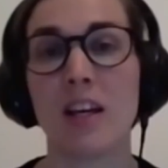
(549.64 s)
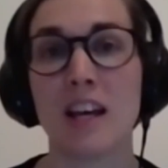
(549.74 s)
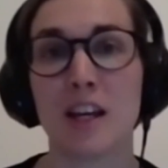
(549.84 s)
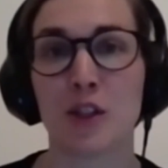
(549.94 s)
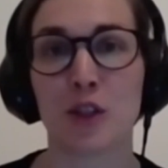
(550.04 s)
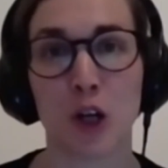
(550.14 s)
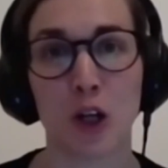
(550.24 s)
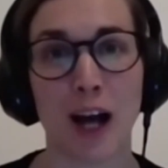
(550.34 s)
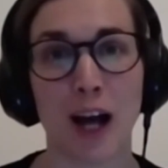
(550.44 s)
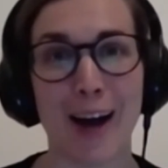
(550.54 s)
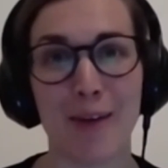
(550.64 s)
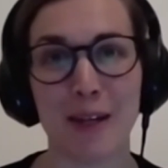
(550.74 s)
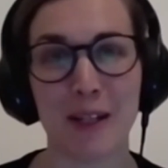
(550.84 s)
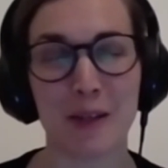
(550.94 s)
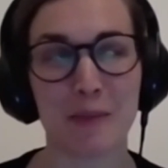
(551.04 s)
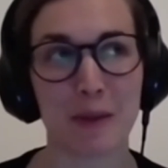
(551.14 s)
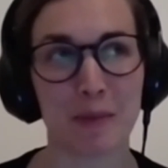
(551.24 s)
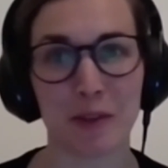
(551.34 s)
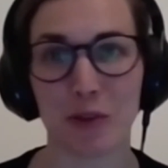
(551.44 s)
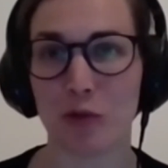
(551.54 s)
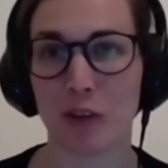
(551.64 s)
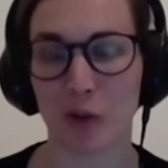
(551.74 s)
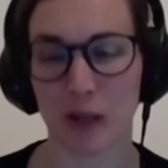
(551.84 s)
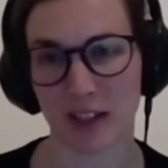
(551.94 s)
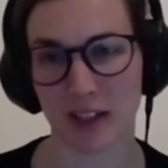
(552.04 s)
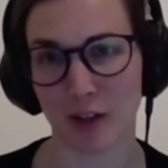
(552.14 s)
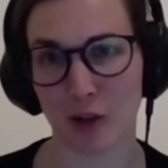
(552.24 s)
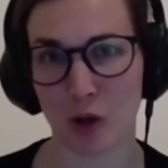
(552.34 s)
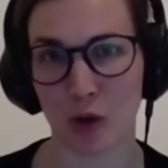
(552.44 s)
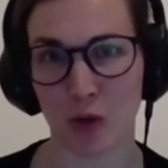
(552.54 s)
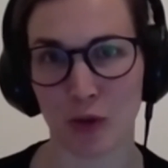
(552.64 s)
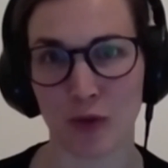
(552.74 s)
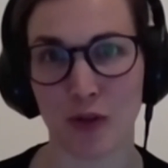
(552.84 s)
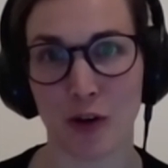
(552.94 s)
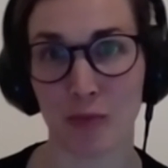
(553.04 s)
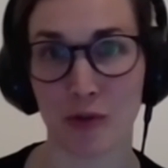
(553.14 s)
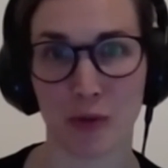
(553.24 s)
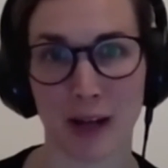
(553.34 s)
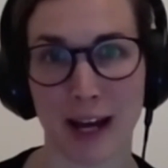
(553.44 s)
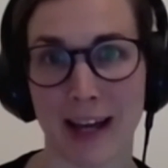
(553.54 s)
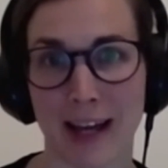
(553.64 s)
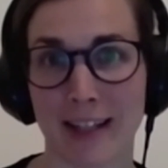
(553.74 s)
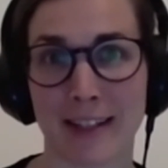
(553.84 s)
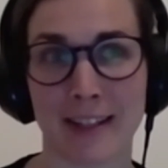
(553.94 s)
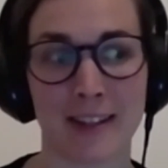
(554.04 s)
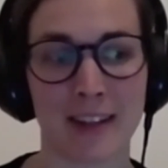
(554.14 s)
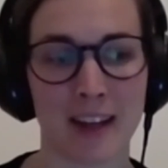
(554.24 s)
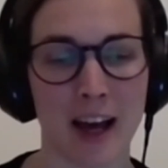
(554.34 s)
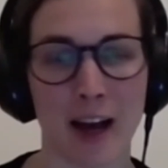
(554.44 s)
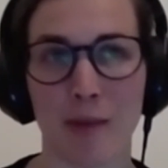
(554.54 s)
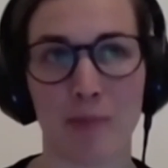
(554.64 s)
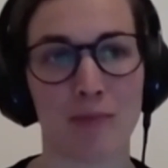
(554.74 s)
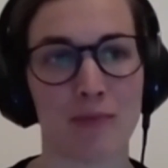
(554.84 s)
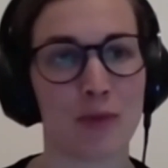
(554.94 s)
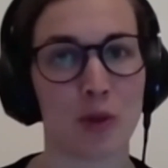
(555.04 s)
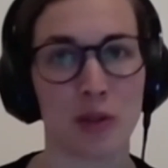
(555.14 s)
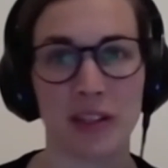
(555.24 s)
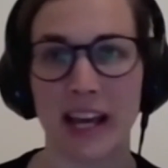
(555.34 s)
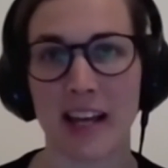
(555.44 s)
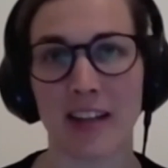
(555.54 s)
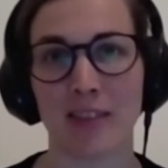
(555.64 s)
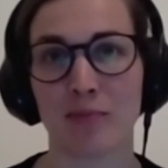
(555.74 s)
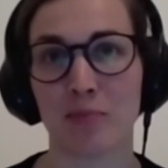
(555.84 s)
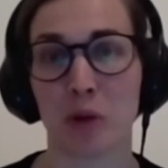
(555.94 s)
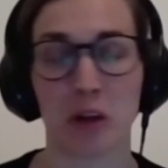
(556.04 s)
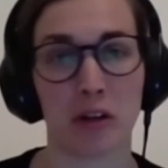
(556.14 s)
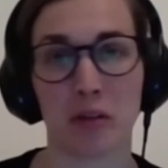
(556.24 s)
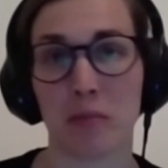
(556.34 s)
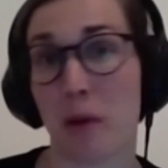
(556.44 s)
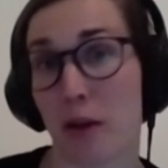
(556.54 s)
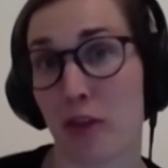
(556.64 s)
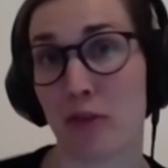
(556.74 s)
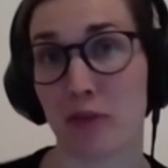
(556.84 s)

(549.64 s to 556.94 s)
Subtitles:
So how many people do request a loan from you guys today, per month, for